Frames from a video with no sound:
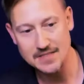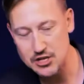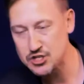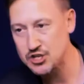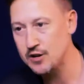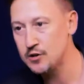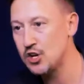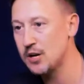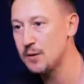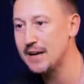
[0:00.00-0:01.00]
and this year you're
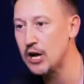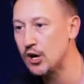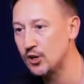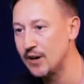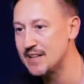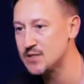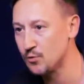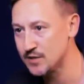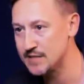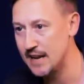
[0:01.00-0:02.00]
going to make $100,000 as a
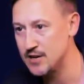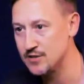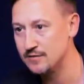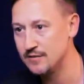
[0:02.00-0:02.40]
real estate agent.